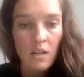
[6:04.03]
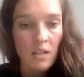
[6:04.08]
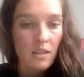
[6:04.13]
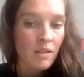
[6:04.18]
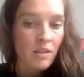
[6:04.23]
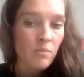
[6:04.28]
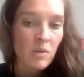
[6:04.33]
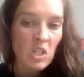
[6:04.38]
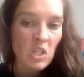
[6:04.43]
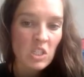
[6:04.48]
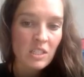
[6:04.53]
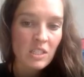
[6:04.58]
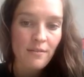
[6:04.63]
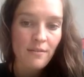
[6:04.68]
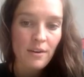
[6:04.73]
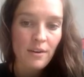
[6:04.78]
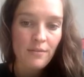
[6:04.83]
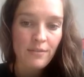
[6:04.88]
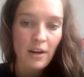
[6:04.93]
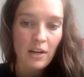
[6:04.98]
Then we just have
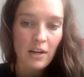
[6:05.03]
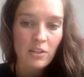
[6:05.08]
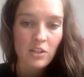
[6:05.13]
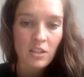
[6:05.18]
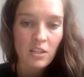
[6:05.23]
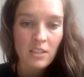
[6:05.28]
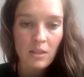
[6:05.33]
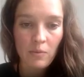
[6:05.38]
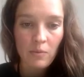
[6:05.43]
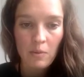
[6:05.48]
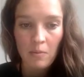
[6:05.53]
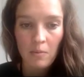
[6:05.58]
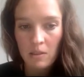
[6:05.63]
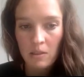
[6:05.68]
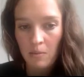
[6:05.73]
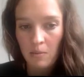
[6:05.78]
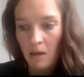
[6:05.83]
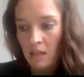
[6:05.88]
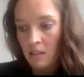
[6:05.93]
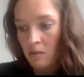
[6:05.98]
our fractions that we're
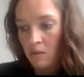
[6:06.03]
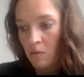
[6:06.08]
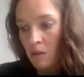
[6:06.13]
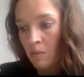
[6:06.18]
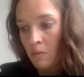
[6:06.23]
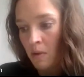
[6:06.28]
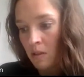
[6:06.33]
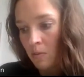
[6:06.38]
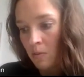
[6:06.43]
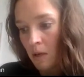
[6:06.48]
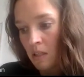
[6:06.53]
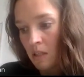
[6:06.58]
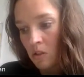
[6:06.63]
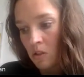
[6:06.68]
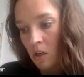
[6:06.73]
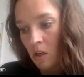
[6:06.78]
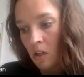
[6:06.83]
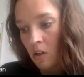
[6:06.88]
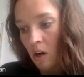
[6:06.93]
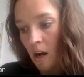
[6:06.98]
multiplying, so we're going to multiply
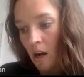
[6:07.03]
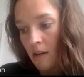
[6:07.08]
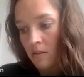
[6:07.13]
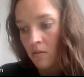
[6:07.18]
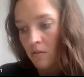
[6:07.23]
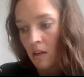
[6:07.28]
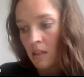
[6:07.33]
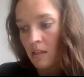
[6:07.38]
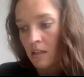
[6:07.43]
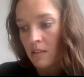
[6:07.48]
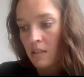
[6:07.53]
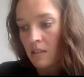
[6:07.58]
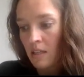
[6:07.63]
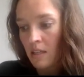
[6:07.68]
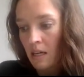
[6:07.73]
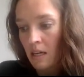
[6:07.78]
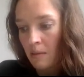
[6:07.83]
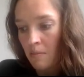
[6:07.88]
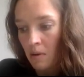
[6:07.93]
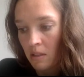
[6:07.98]
straight across, right? This is
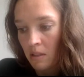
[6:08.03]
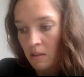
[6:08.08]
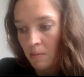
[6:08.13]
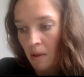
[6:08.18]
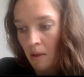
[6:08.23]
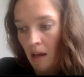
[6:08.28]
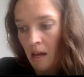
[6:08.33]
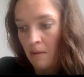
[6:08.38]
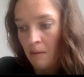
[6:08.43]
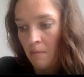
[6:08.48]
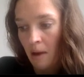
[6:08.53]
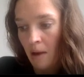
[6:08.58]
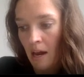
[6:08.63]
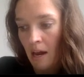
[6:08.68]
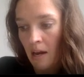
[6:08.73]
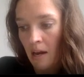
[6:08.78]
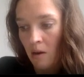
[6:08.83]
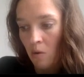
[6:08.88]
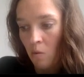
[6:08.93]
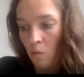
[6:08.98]
like multiplying
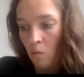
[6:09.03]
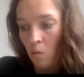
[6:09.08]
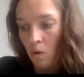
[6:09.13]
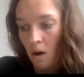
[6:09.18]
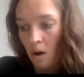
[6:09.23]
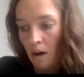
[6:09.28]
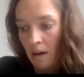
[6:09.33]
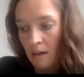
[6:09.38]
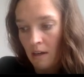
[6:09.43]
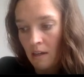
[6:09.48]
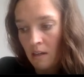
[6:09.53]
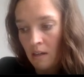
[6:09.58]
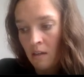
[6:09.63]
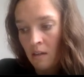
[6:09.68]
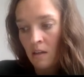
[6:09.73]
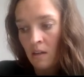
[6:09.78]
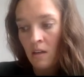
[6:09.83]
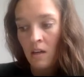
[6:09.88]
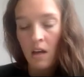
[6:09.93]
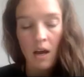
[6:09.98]
by 1.
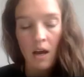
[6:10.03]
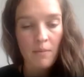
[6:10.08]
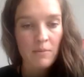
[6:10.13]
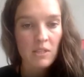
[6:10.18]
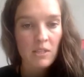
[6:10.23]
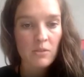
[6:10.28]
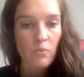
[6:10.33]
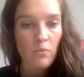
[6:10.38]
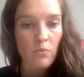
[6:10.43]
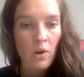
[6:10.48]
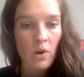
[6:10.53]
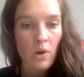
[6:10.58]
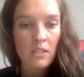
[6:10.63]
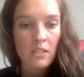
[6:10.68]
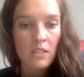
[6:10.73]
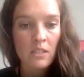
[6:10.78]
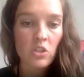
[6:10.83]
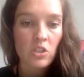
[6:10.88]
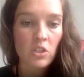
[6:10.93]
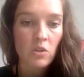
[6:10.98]
This 1
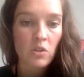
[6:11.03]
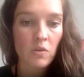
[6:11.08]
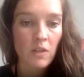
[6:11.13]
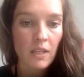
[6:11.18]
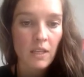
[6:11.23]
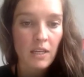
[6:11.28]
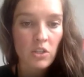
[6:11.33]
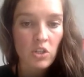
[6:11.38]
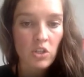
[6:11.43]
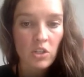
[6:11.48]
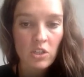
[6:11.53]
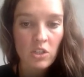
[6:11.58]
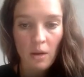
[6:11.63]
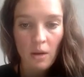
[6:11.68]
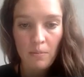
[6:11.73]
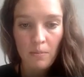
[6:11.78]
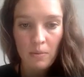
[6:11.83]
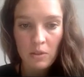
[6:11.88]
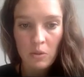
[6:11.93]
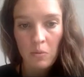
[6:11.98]
is just a
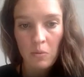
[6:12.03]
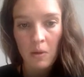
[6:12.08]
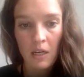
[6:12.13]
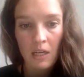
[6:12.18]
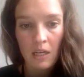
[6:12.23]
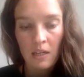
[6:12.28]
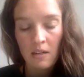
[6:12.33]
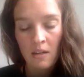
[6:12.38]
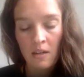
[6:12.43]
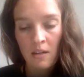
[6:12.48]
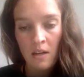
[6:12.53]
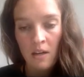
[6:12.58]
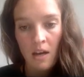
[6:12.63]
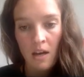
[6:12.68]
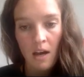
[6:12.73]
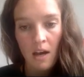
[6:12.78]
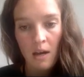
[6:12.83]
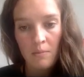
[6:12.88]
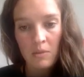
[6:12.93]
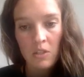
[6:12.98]
relationship between
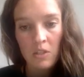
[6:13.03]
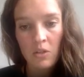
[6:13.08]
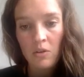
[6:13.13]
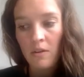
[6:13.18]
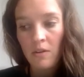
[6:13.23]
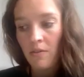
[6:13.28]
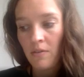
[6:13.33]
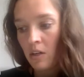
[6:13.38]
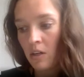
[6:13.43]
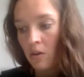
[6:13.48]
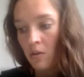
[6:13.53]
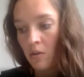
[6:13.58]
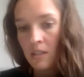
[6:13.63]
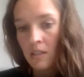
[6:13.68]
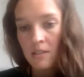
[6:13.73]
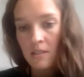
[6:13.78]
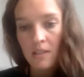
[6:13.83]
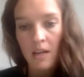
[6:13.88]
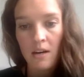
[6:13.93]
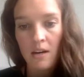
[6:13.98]
2 different
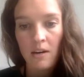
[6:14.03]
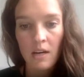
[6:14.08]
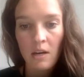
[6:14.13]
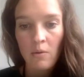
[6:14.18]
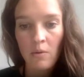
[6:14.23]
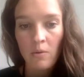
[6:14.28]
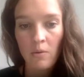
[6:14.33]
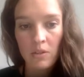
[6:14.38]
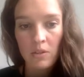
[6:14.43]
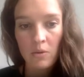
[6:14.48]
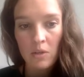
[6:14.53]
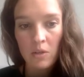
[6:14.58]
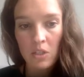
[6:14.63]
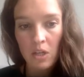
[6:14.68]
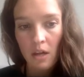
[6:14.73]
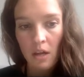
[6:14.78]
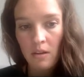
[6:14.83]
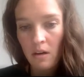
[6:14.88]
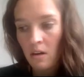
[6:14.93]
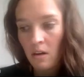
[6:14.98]
units that are equal to each
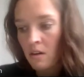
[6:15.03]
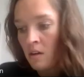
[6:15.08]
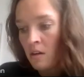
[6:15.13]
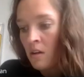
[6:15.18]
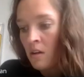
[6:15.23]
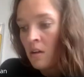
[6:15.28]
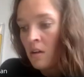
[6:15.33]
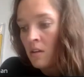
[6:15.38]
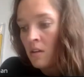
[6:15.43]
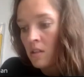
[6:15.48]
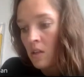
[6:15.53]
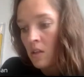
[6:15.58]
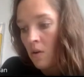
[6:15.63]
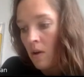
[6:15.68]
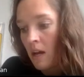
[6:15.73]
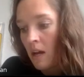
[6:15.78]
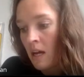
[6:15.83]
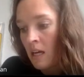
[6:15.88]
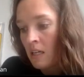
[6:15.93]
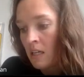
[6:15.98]
other. So
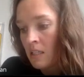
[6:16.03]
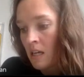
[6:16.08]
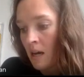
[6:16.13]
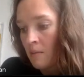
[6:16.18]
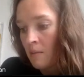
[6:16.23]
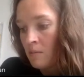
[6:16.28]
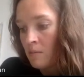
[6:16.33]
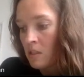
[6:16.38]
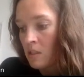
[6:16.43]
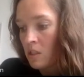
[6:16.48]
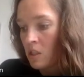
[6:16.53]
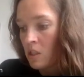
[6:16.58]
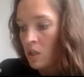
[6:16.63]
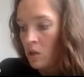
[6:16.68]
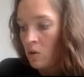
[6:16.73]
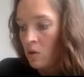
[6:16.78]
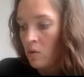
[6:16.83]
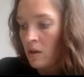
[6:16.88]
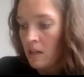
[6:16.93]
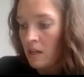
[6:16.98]
8 times
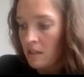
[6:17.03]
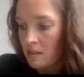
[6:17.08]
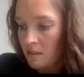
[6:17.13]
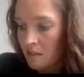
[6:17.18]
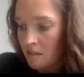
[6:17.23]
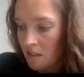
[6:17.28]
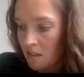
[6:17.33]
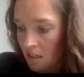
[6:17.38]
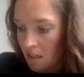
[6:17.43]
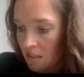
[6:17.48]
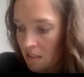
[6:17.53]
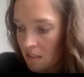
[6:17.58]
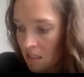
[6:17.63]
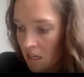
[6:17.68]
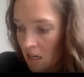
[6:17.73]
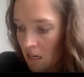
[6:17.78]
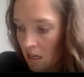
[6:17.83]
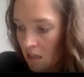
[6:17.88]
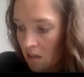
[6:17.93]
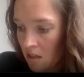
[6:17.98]
2 is
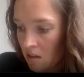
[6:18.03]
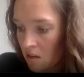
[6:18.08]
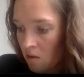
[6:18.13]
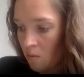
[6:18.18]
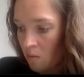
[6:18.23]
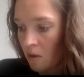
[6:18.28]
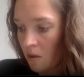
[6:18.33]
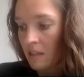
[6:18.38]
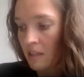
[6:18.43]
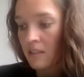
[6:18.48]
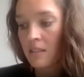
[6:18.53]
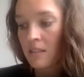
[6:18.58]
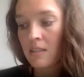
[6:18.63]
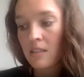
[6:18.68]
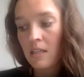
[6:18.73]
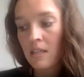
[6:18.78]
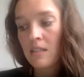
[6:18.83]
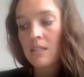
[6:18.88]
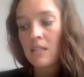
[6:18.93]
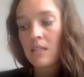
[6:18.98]
16. We get
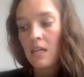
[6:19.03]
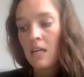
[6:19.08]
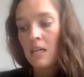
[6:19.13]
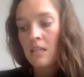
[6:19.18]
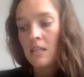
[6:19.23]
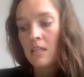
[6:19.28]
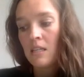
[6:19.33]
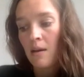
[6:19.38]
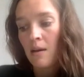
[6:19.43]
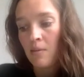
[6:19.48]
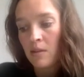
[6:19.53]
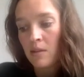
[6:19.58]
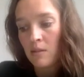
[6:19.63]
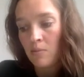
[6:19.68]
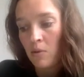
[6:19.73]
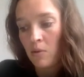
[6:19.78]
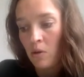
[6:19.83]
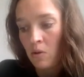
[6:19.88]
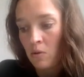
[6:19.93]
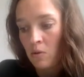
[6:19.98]
16
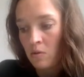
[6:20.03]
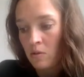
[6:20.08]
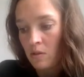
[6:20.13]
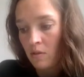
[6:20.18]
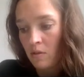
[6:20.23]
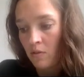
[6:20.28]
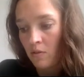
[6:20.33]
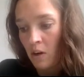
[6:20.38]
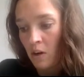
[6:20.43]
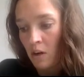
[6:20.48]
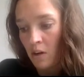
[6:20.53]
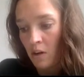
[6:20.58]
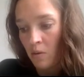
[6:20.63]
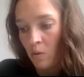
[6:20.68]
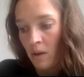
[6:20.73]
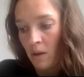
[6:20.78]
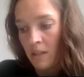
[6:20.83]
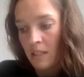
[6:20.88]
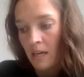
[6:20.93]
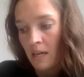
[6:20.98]
tablespoons per
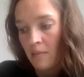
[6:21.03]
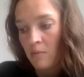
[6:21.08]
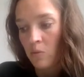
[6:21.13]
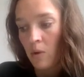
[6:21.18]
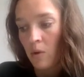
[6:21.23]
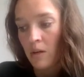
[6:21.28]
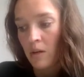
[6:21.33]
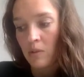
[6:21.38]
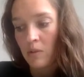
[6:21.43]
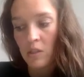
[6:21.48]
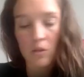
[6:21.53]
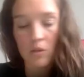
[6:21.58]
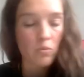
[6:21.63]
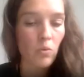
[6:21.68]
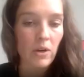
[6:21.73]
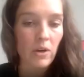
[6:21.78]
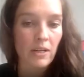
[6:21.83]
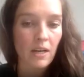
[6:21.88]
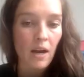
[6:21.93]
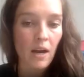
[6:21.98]
1 times 1, which is
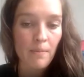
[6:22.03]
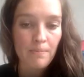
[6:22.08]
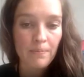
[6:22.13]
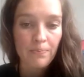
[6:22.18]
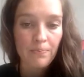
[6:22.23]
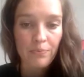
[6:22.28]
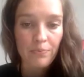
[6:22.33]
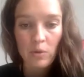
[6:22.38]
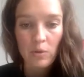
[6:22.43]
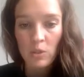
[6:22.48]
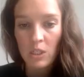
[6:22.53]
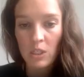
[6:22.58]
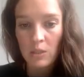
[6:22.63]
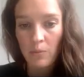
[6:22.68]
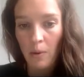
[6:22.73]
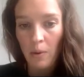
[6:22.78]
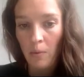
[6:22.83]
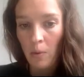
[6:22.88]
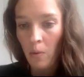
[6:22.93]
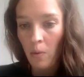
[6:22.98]
1 cup, which is
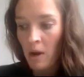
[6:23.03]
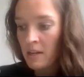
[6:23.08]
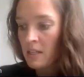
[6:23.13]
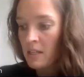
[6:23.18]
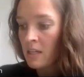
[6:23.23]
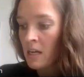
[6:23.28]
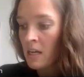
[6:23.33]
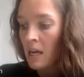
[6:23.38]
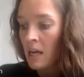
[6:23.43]
what we wanted.